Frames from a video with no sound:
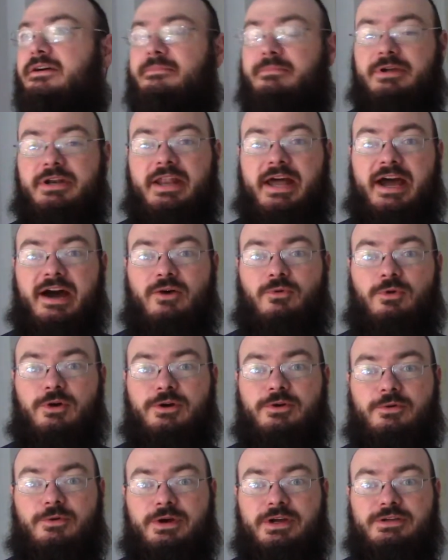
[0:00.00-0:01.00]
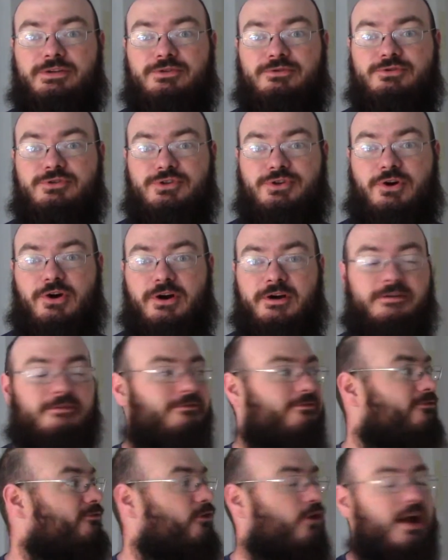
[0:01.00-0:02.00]
But now we're going to start
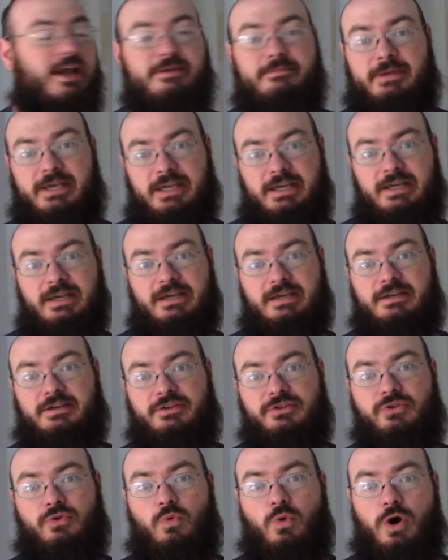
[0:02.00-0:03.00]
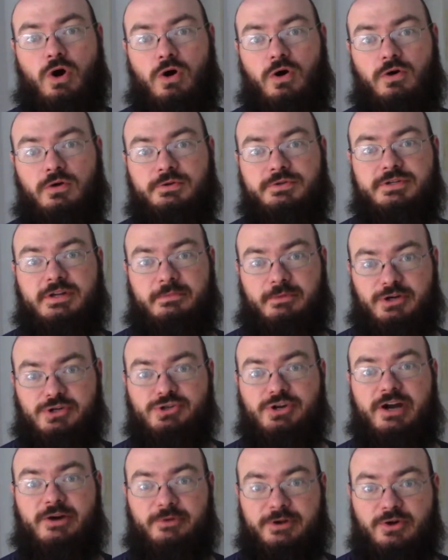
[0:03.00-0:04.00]
framing the walls, and I'm going to
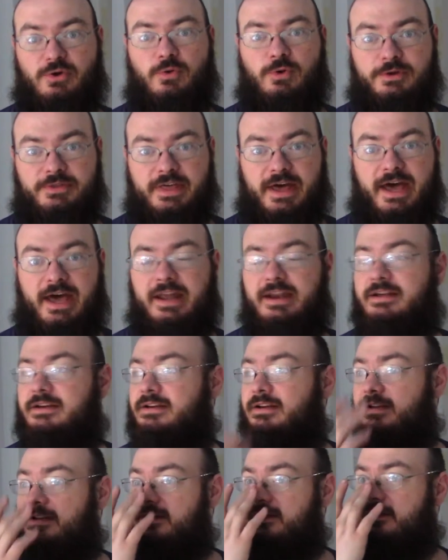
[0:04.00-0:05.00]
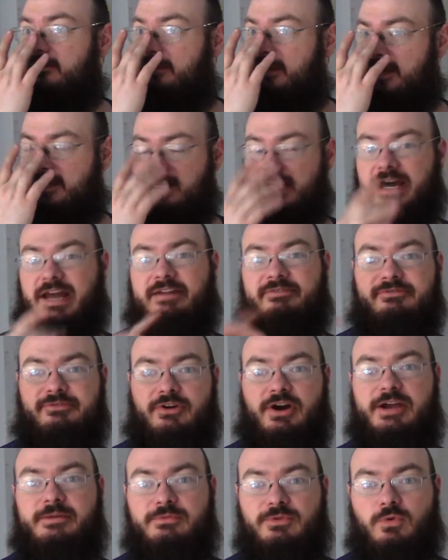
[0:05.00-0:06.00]
try to record that because I got to
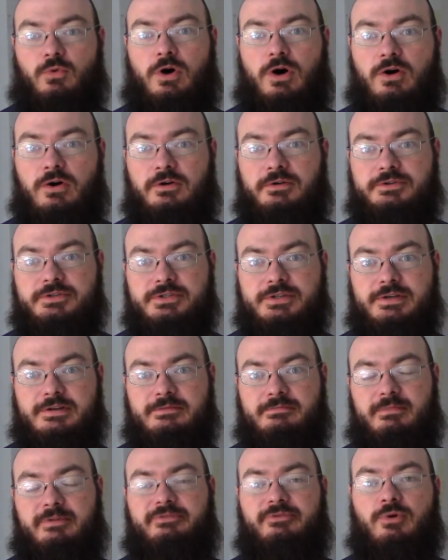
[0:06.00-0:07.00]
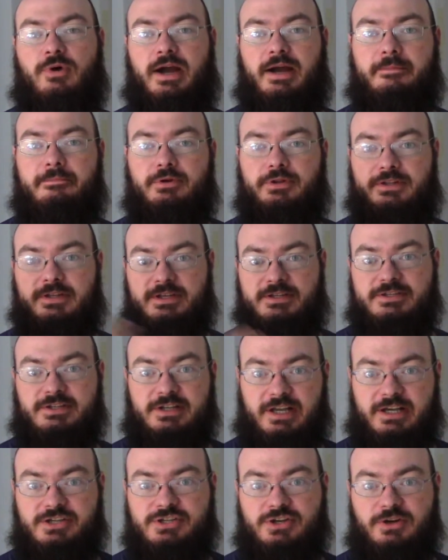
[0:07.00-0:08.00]
frame the walls before I can put the
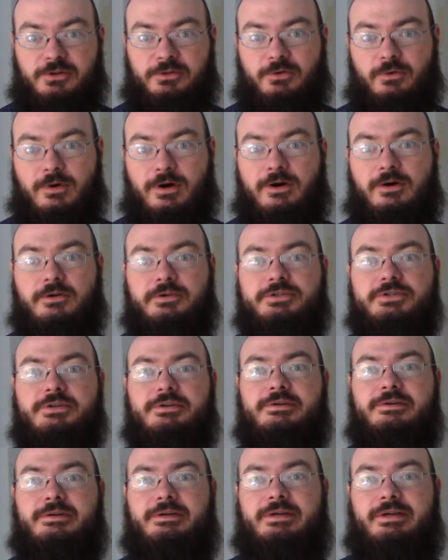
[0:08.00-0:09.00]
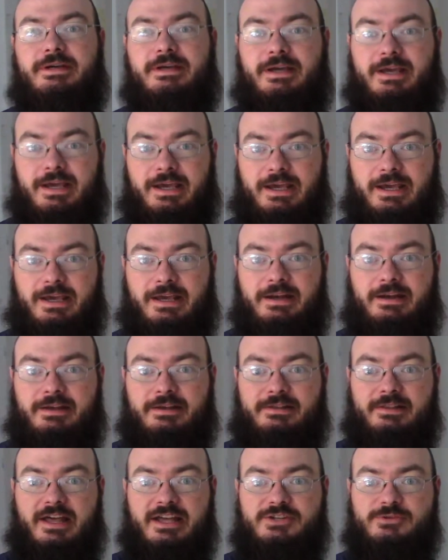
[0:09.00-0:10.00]
insulation on the walls,
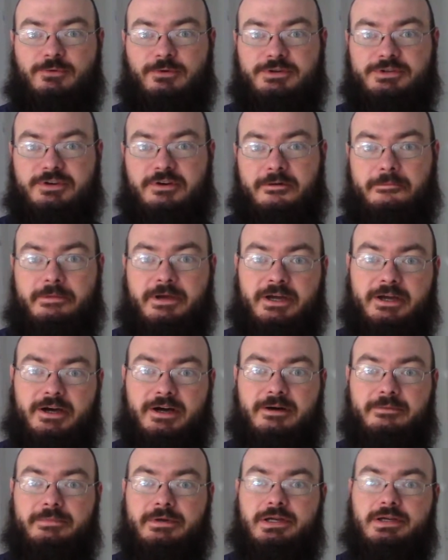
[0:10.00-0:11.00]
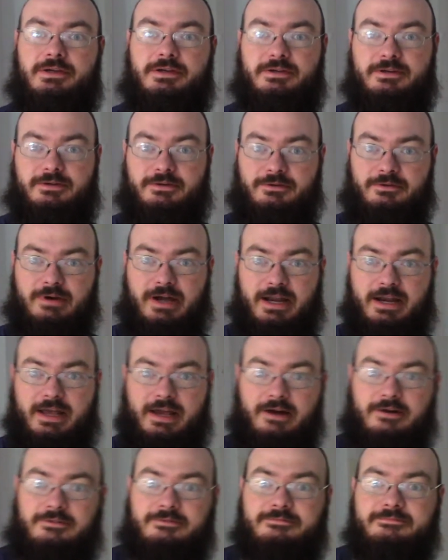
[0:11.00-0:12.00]
and that's where it's going to pick up right now.